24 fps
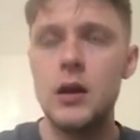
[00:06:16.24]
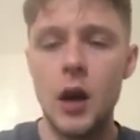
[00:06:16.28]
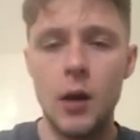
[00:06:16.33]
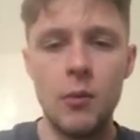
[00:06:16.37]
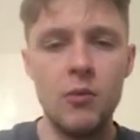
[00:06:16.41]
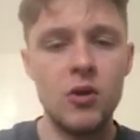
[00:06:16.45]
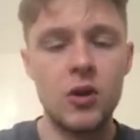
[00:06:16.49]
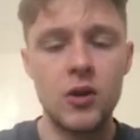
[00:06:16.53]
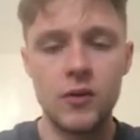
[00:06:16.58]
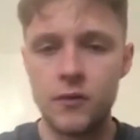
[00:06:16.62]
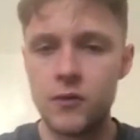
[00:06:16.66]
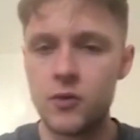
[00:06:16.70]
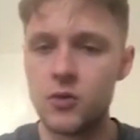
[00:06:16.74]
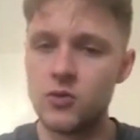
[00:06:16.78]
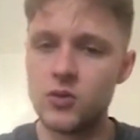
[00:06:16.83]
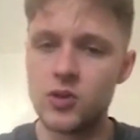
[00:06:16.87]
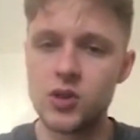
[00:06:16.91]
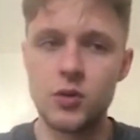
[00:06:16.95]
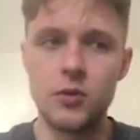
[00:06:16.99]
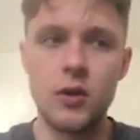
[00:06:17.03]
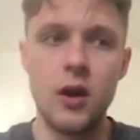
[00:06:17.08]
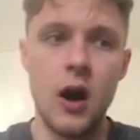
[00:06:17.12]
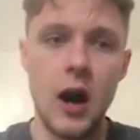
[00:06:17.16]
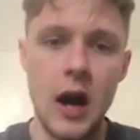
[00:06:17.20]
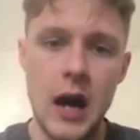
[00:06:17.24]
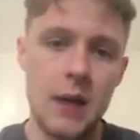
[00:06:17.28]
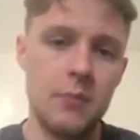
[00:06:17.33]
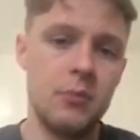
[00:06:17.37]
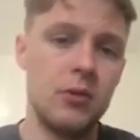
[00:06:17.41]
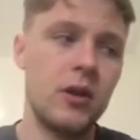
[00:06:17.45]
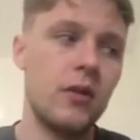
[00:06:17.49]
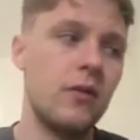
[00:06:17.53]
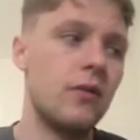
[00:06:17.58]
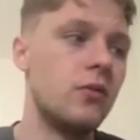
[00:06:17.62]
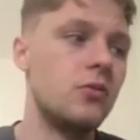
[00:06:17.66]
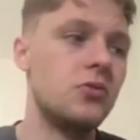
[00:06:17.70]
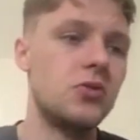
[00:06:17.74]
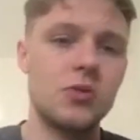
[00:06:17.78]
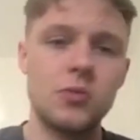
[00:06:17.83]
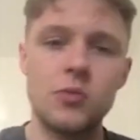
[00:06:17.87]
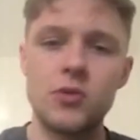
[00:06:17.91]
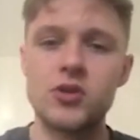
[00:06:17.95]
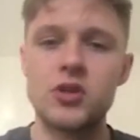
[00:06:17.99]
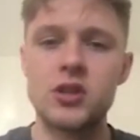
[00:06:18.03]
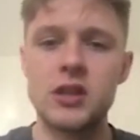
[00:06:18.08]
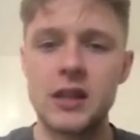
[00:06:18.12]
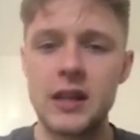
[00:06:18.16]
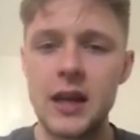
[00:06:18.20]
I'm looking forward to it. I am looking forward to
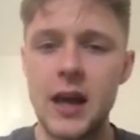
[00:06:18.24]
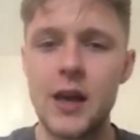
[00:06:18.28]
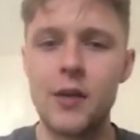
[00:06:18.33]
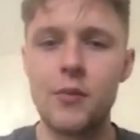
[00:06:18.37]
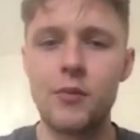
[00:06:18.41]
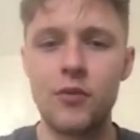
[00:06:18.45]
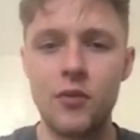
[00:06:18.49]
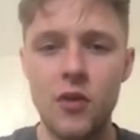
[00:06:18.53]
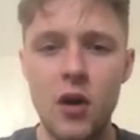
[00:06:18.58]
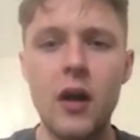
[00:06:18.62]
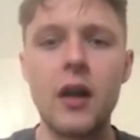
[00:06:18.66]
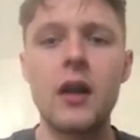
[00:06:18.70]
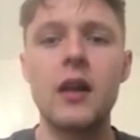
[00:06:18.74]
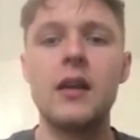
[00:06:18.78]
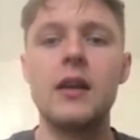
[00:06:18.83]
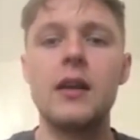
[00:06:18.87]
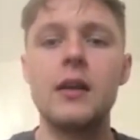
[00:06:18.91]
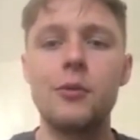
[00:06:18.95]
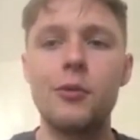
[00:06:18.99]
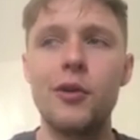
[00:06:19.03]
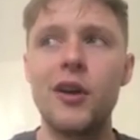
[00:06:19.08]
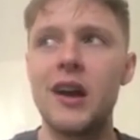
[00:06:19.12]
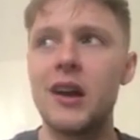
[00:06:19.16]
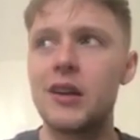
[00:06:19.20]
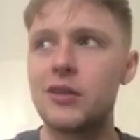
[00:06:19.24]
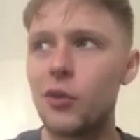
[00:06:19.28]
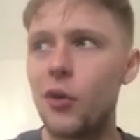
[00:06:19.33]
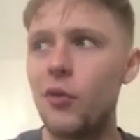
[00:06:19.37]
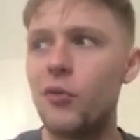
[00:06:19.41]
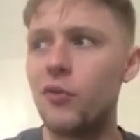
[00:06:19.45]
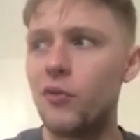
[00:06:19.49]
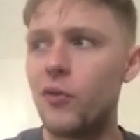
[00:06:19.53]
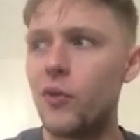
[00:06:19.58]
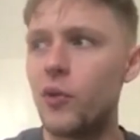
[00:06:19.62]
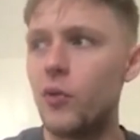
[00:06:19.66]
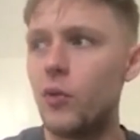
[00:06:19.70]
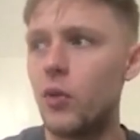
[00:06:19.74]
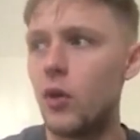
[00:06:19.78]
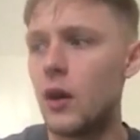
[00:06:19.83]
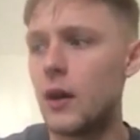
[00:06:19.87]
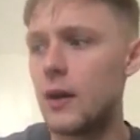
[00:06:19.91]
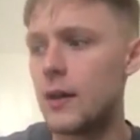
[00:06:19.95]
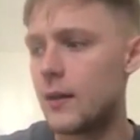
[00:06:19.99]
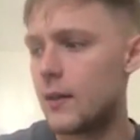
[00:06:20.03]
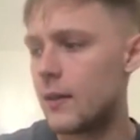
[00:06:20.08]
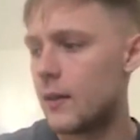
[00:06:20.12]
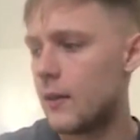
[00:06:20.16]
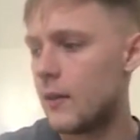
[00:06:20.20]
watching a game finally where I don't feel
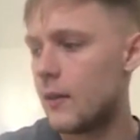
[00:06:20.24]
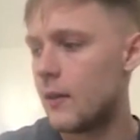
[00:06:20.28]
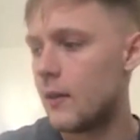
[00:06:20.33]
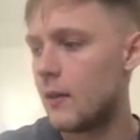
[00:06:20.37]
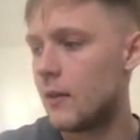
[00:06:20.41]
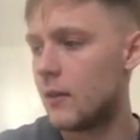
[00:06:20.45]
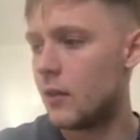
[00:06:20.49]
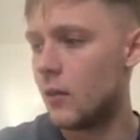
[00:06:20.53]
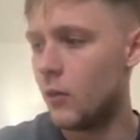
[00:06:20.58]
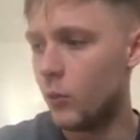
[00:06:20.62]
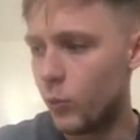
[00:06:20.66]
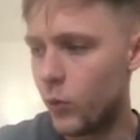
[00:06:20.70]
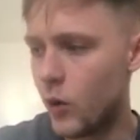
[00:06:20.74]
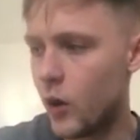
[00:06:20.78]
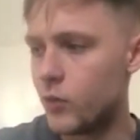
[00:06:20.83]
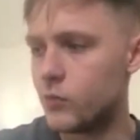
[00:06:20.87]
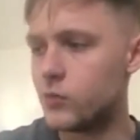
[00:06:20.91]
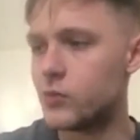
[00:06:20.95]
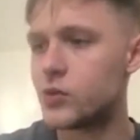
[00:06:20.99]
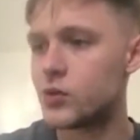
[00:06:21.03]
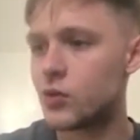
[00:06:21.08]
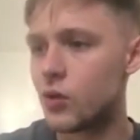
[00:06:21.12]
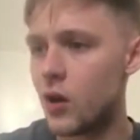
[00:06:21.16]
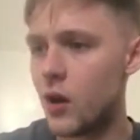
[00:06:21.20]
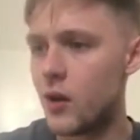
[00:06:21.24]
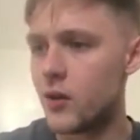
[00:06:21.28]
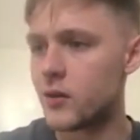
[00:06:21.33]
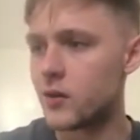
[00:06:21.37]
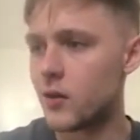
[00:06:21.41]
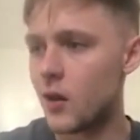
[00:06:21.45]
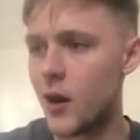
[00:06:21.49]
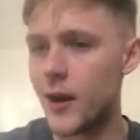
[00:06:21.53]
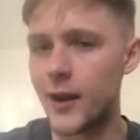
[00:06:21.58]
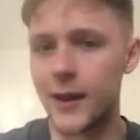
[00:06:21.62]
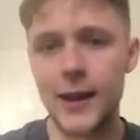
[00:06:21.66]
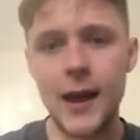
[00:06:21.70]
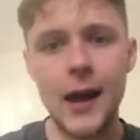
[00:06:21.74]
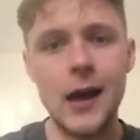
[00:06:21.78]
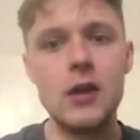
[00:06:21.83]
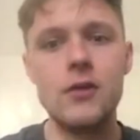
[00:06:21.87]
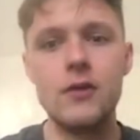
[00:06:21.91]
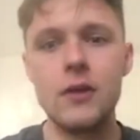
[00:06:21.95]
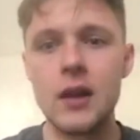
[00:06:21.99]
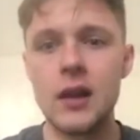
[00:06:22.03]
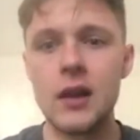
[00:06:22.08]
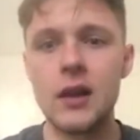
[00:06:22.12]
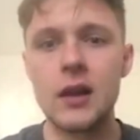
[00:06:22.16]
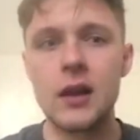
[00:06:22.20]
like the world's kind of
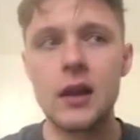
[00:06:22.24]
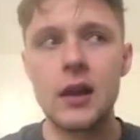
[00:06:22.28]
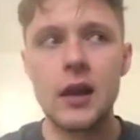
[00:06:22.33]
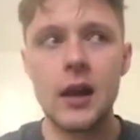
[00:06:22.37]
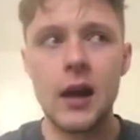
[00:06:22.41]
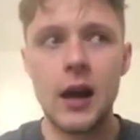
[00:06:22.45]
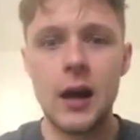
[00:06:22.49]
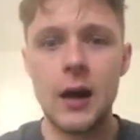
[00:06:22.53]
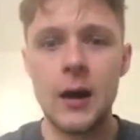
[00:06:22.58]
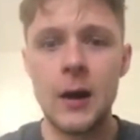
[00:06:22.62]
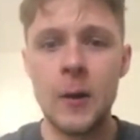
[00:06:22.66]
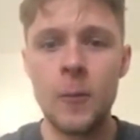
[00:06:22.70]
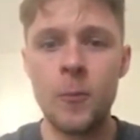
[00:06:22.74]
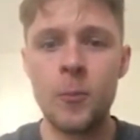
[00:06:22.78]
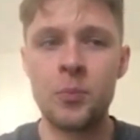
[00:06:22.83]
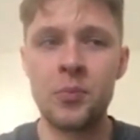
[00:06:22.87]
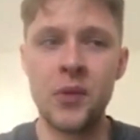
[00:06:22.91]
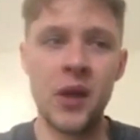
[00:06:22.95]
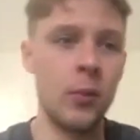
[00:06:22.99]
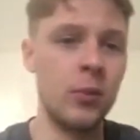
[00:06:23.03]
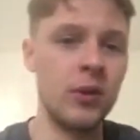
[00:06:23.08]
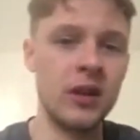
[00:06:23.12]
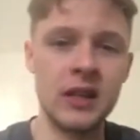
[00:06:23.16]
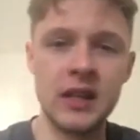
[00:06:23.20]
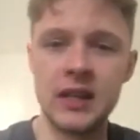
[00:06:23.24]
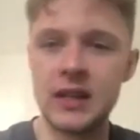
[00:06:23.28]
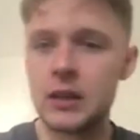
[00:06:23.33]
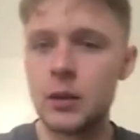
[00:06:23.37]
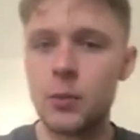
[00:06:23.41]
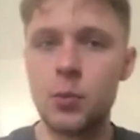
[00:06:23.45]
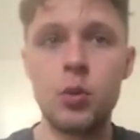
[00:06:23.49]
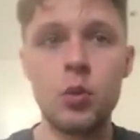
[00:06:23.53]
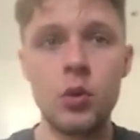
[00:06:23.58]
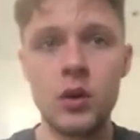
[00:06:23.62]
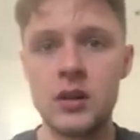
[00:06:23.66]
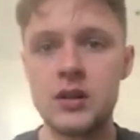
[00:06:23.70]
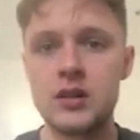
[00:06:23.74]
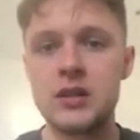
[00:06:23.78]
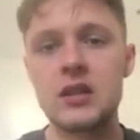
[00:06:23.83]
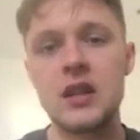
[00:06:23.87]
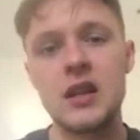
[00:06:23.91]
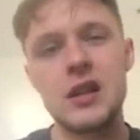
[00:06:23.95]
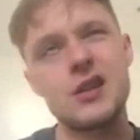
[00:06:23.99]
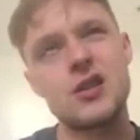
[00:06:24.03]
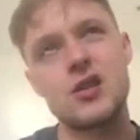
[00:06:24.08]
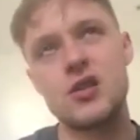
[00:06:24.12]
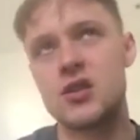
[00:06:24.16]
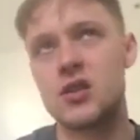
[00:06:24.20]
caving in, and we need the points.
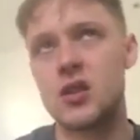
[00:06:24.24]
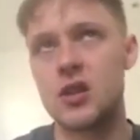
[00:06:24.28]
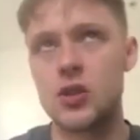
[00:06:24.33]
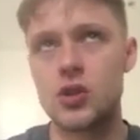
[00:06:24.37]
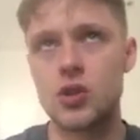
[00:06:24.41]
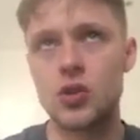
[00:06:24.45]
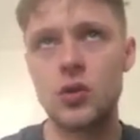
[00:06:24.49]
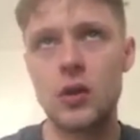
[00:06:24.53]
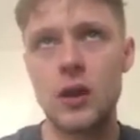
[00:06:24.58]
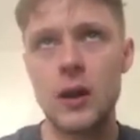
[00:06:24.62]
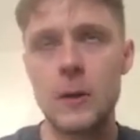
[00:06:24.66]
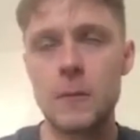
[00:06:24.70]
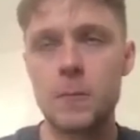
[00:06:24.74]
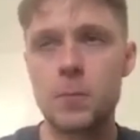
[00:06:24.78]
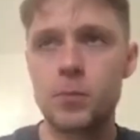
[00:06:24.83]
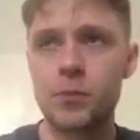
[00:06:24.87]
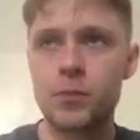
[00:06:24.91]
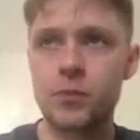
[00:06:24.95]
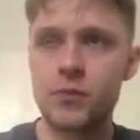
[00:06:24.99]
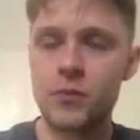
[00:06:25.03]
Let's just enjoy it.